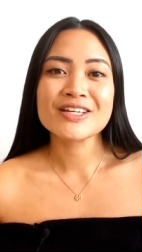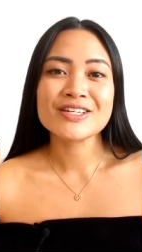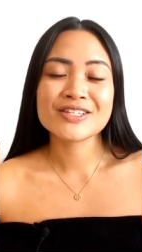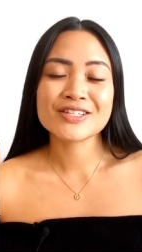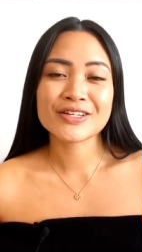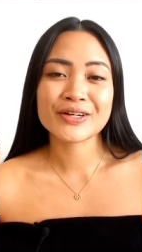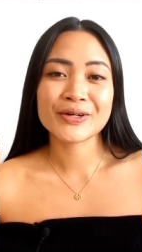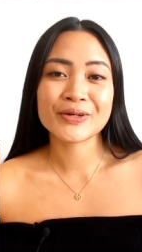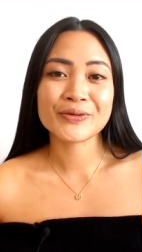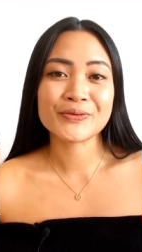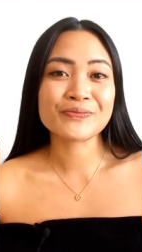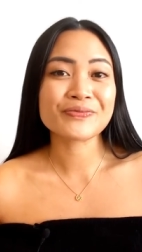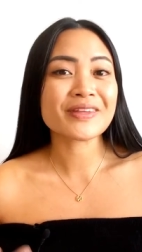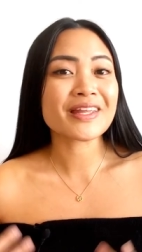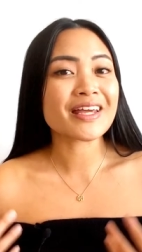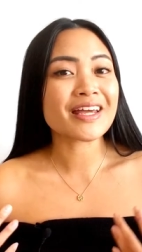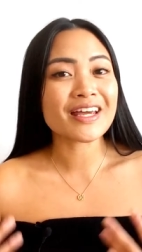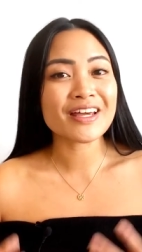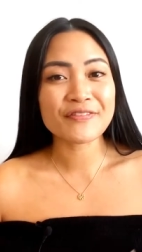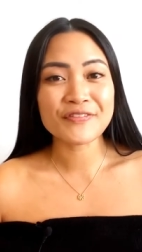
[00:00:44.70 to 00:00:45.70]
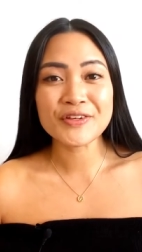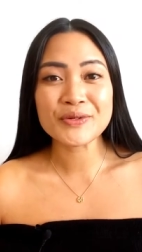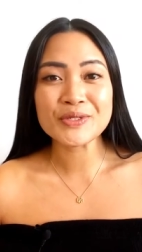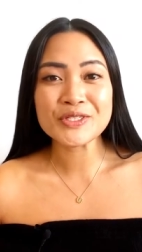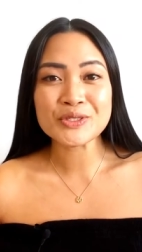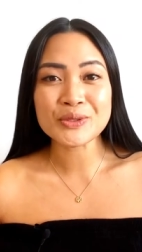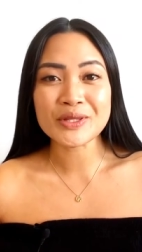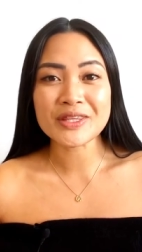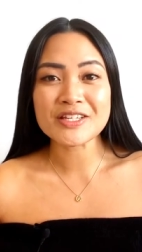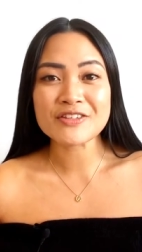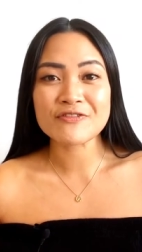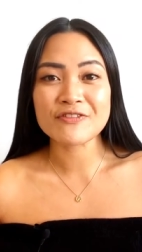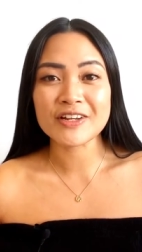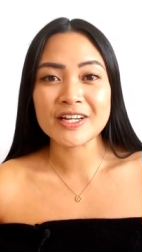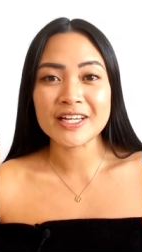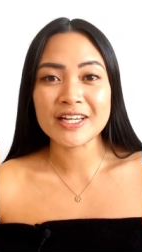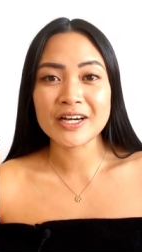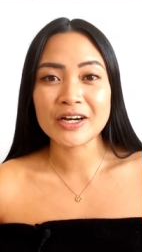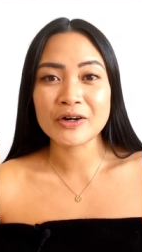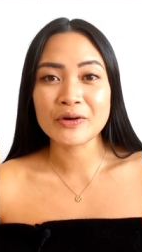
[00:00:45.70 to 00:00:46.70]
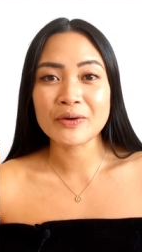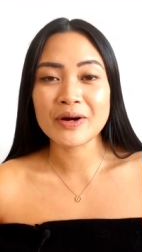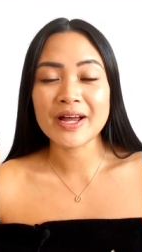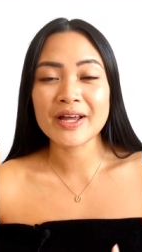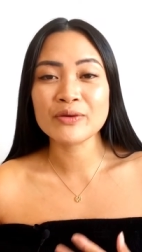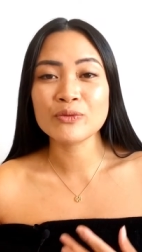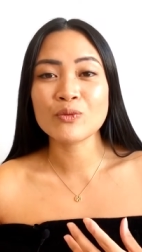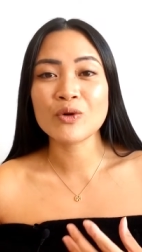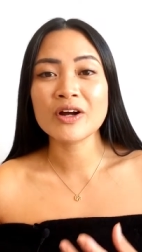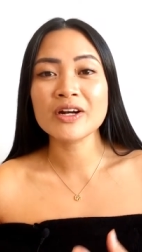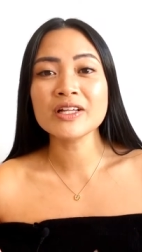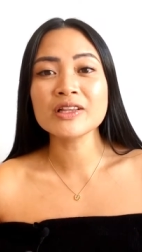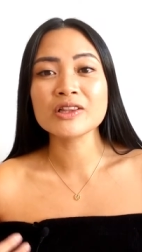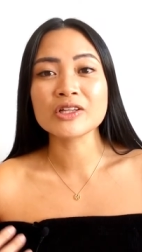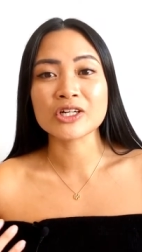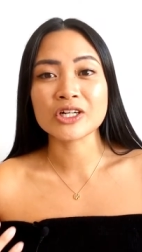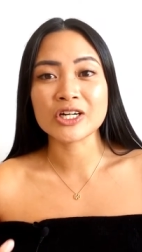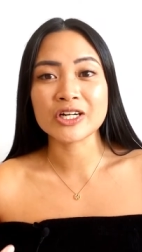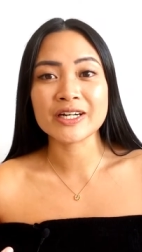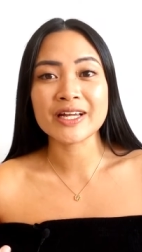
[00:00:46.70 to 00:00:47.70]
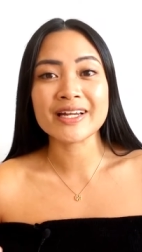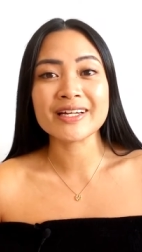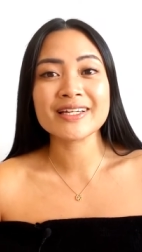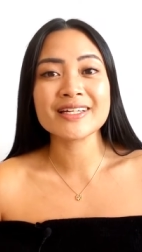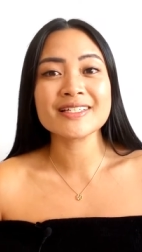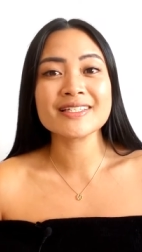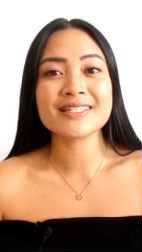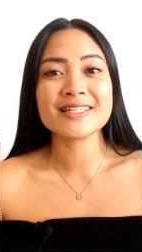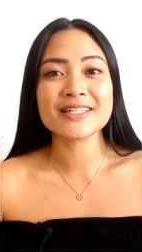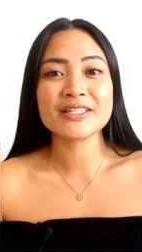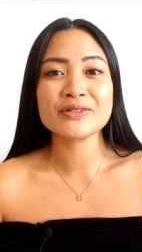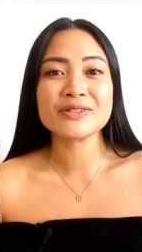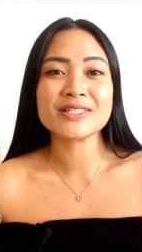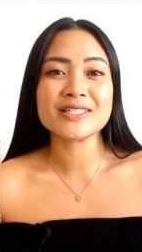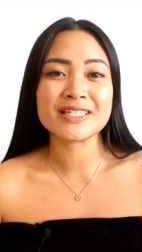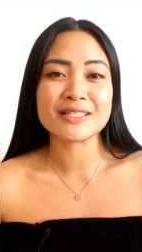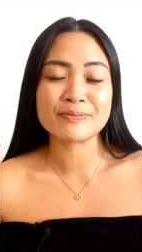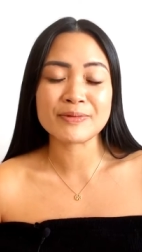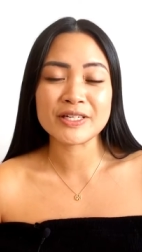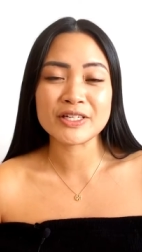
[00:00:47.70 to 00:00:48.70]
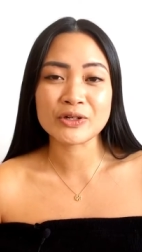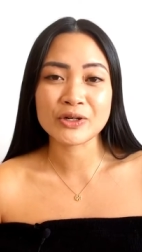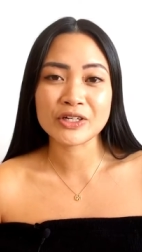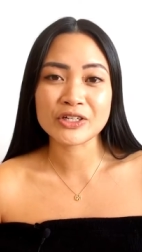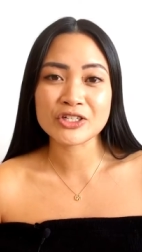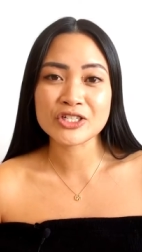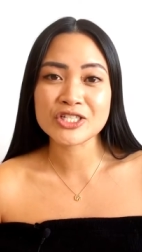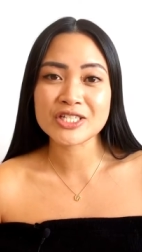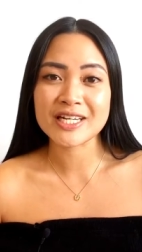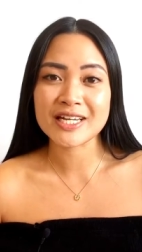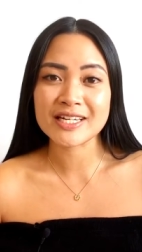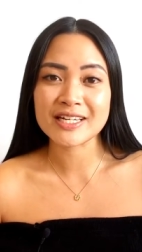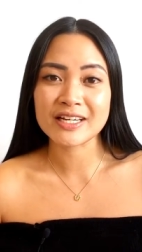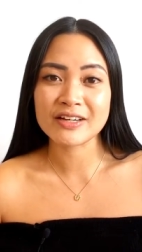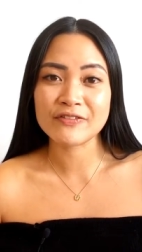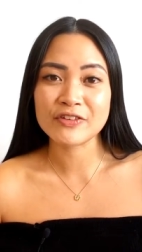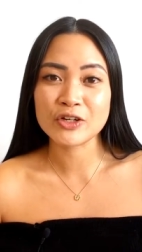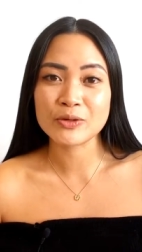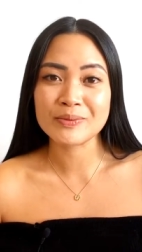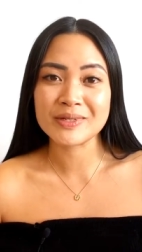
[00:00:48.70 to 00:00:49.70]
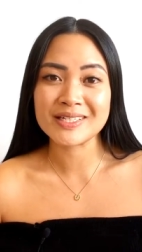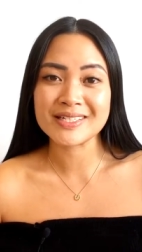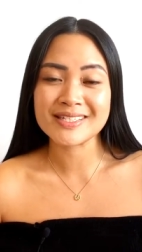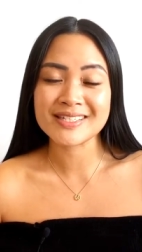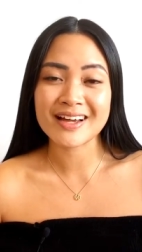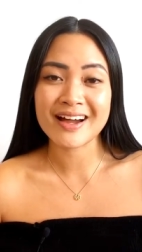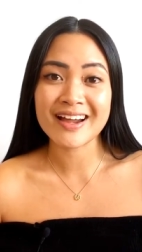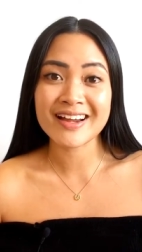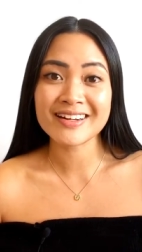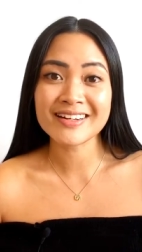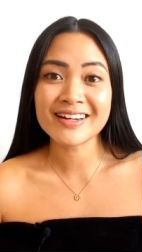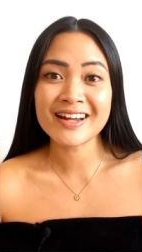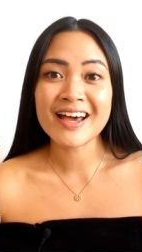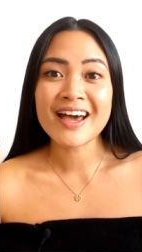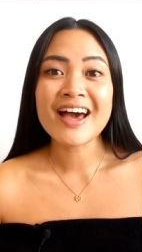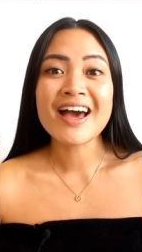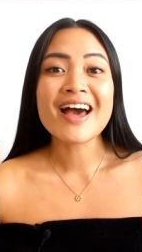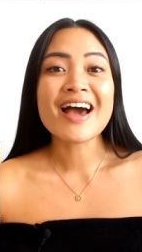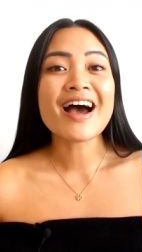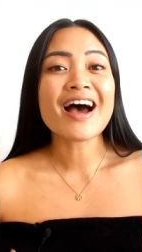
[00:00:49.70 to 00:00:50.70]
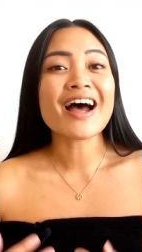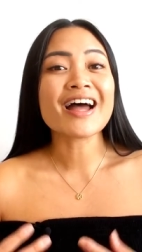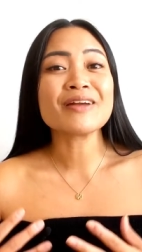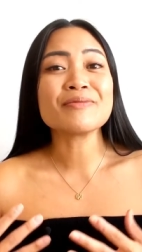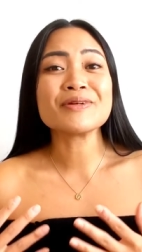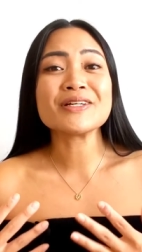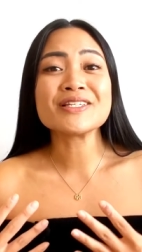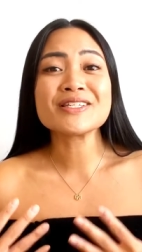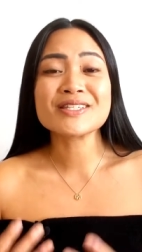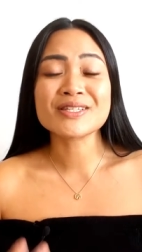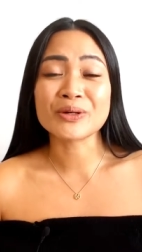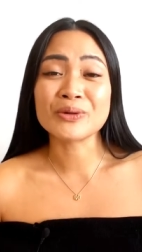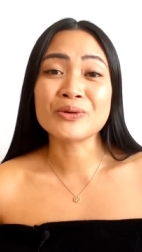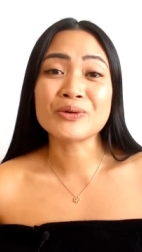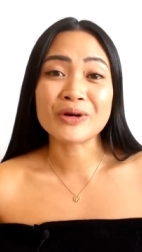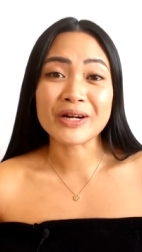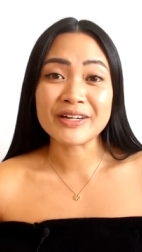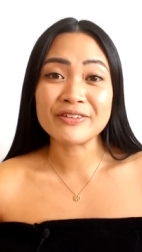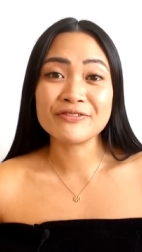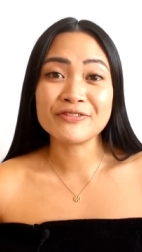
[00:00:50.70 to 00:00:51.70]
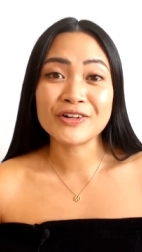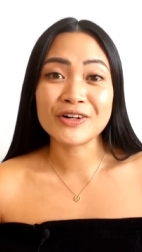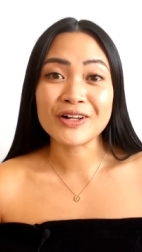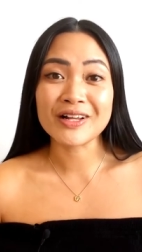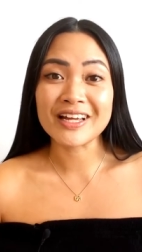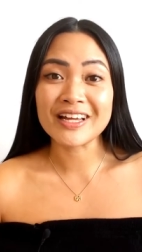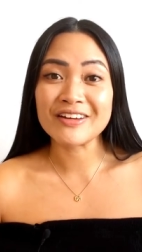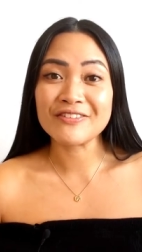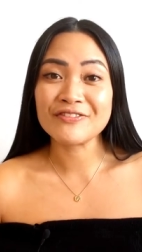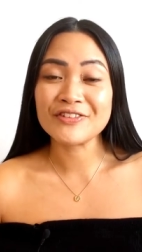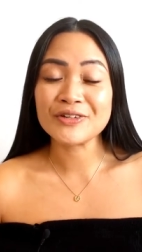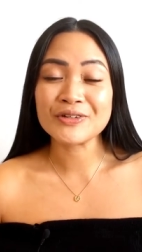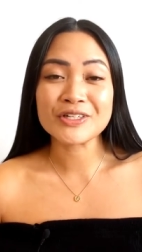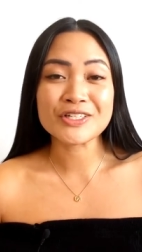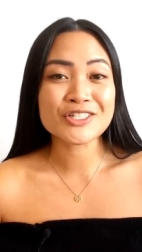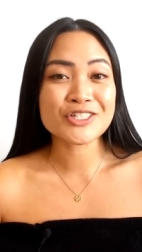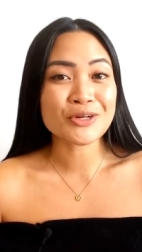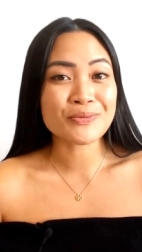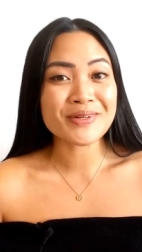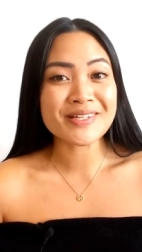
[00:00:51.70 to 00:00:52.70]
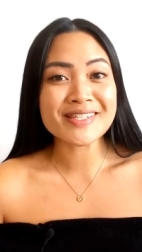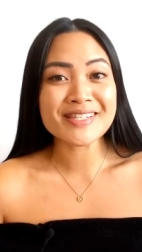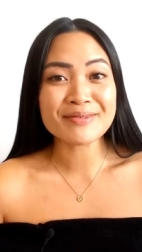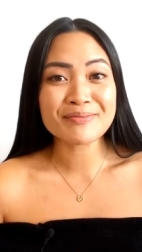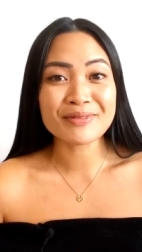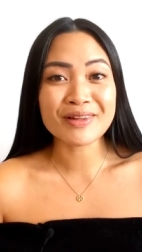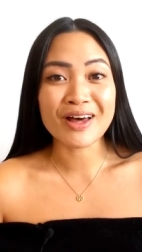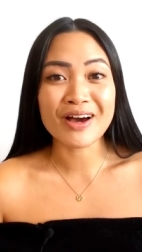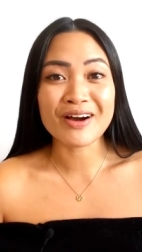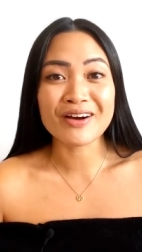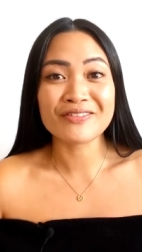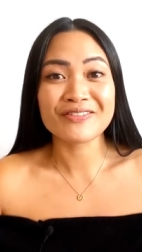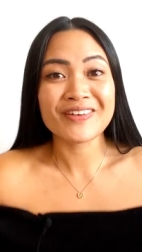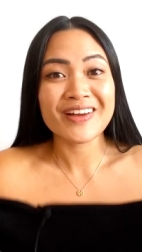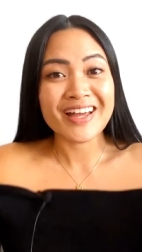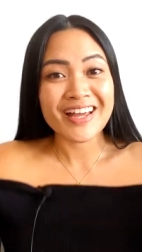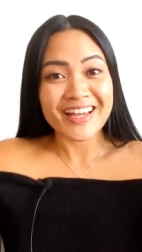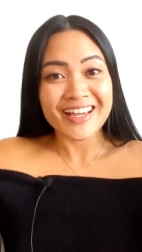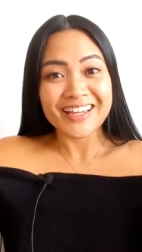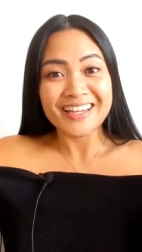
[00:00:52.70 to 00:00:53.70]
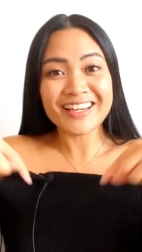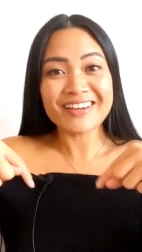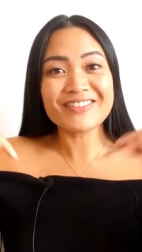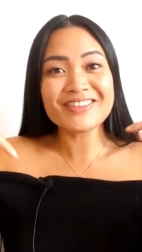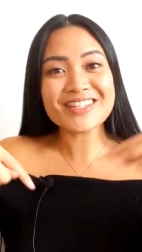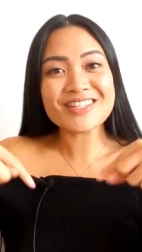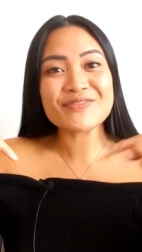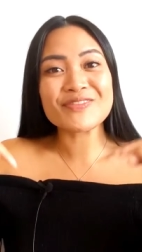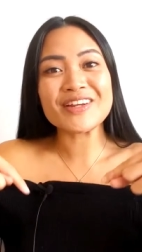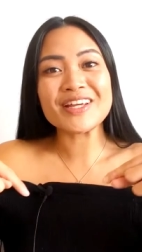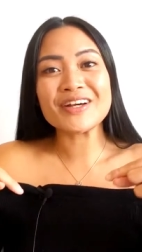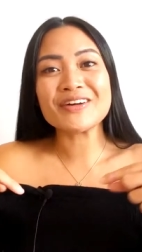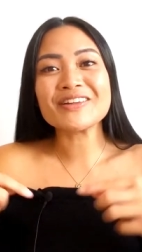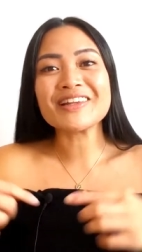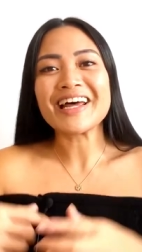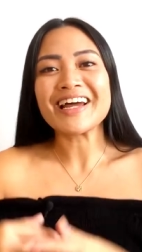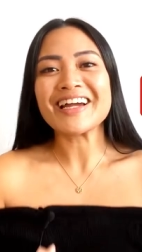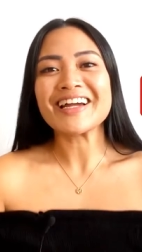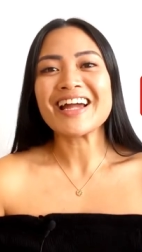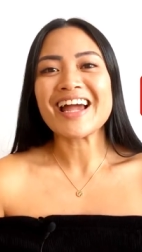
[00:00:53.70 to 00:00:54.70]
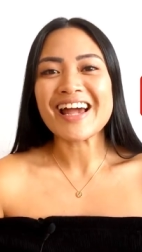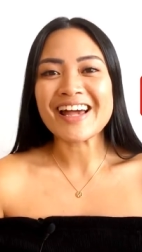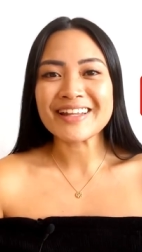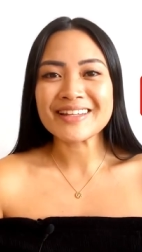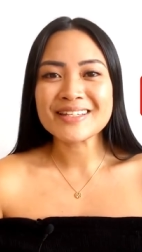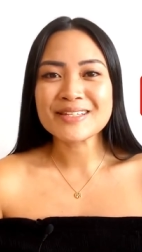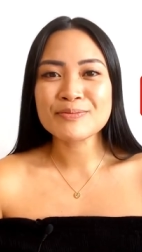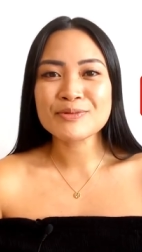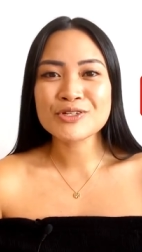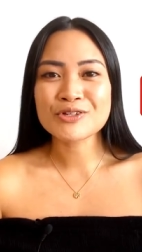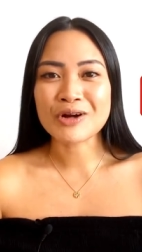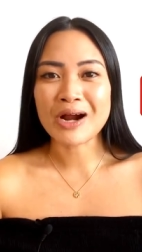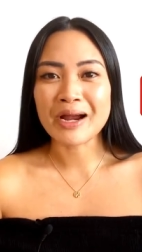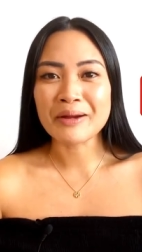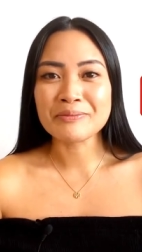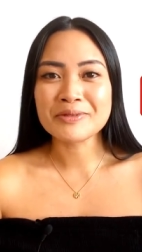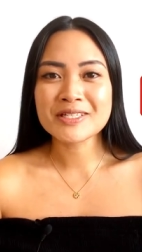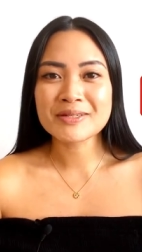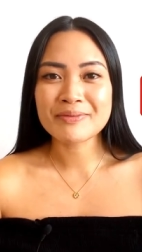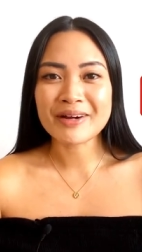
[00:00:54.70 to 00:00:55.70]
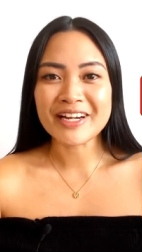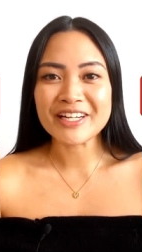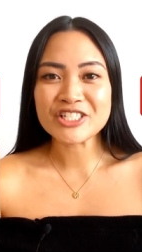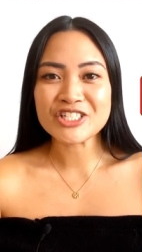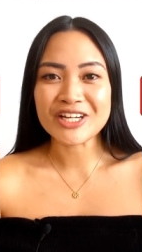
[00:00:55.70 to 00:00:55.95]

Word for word: So if you enjoy this video and want to learn and continue to deepen your understanding of human design, I'd be so grateful if you could show me some love, give this video a like, and subscribe to my